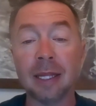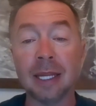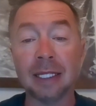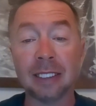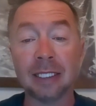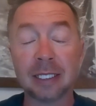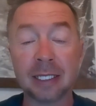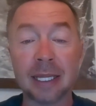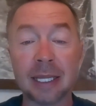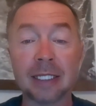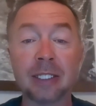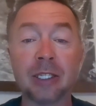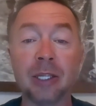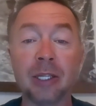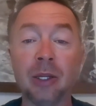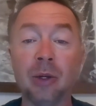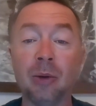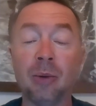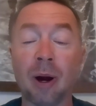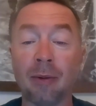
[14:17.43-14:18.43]
that sets
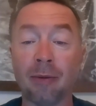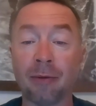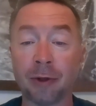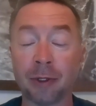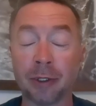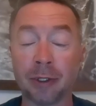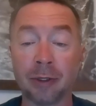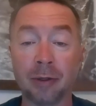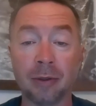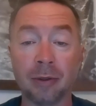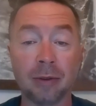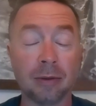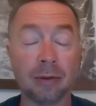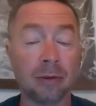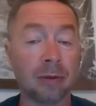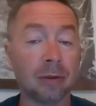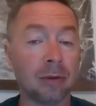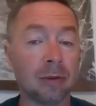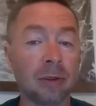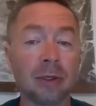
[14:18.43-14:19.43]
you up for
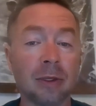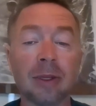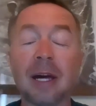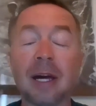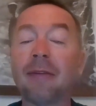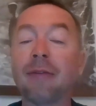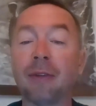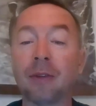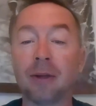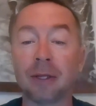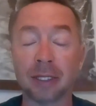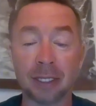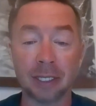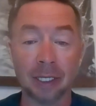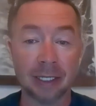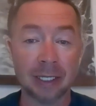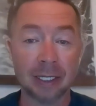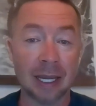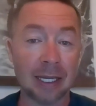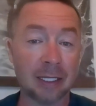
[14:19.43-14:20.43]
lifelong
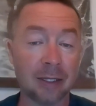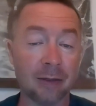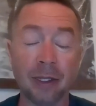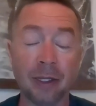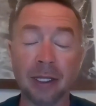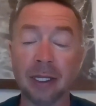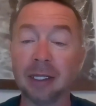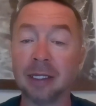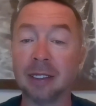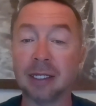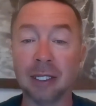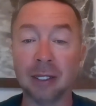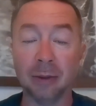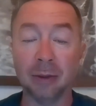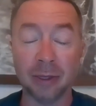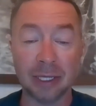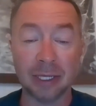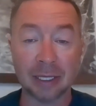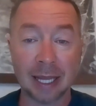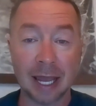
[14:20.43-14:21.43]
success if you continue
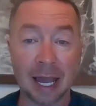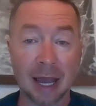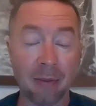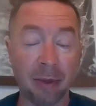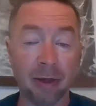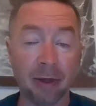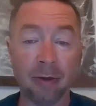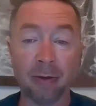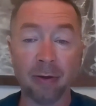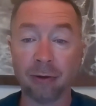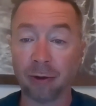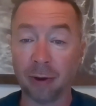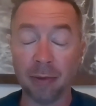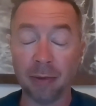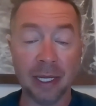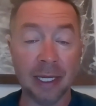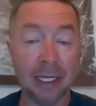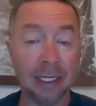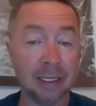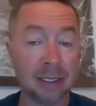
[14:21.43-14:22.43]
with this habit
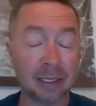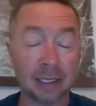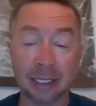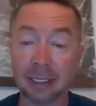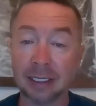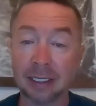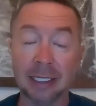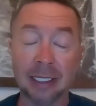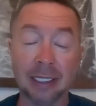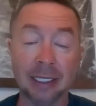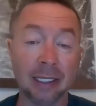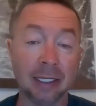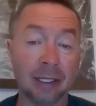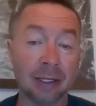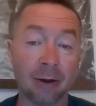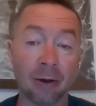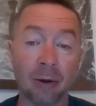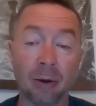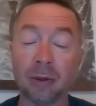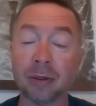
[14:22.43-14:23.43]
from a
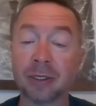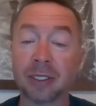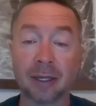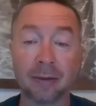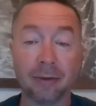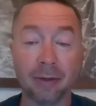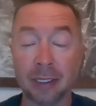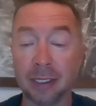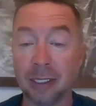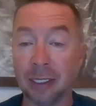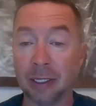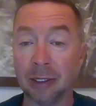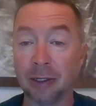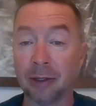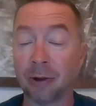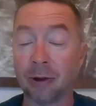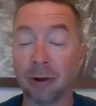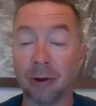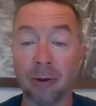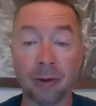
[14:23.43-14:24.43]
16-year-old,
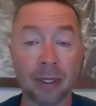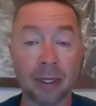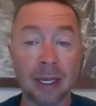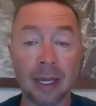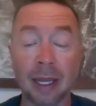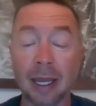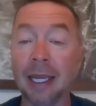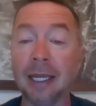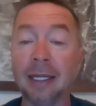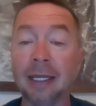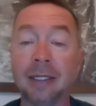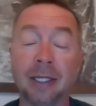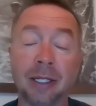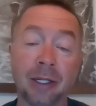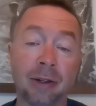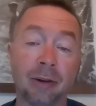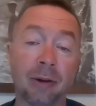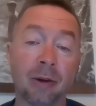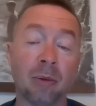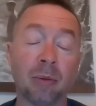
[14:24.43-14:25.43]
17-year-old,
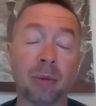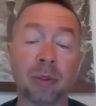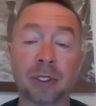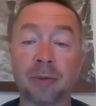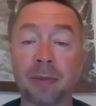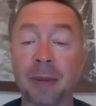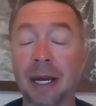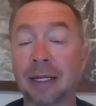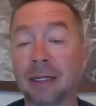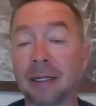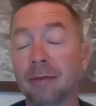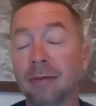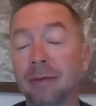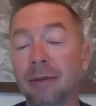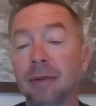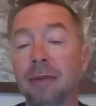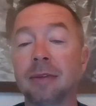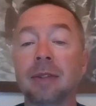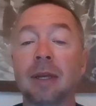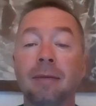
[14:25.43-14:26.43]
18-year-old perspective.
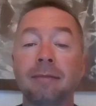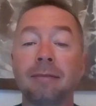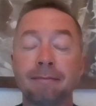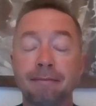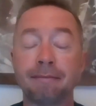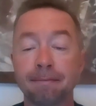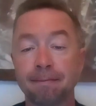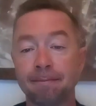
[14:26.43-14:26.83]
So